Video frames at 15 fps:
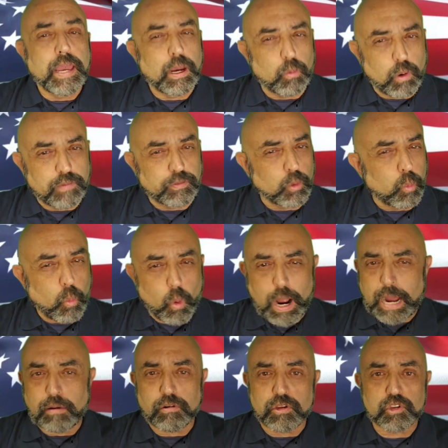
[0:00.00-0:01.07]
However,
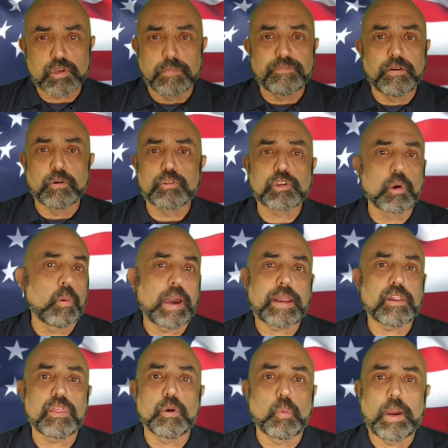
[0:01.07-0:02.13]
wow, do some folks go
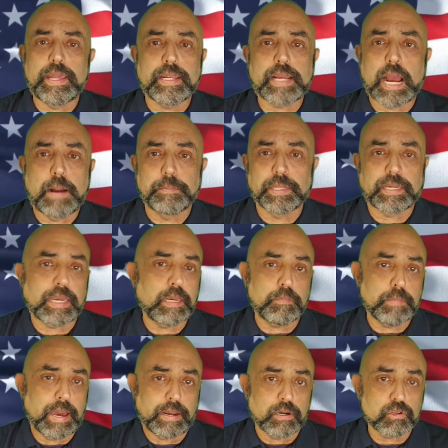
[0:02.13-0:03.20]
out of their way to
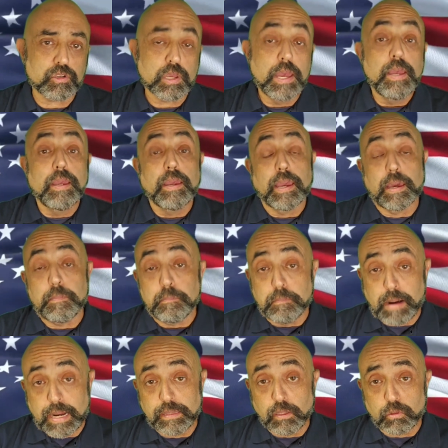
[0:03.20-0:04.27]
complicate matters. At
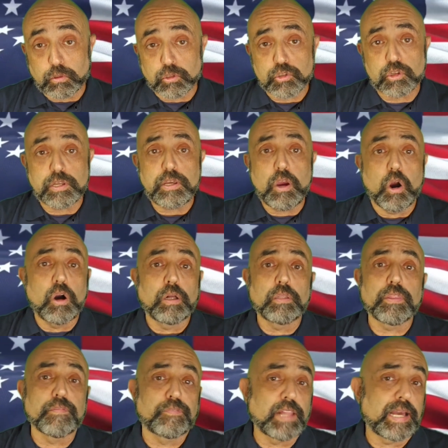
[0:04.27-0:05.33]
my local city
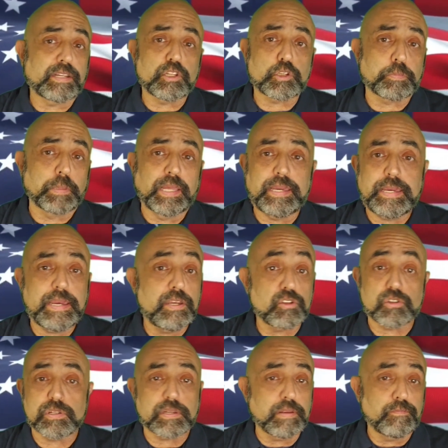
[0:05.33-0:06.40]
hall, the flag display
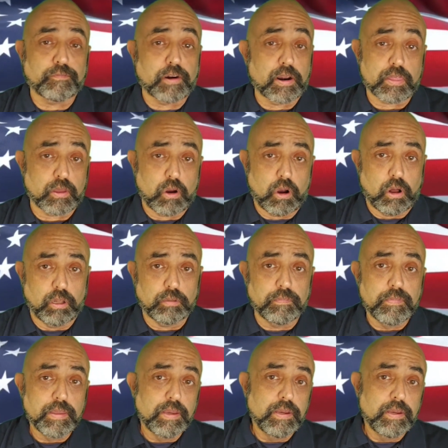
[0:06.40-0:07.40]
isn't in front of the hall.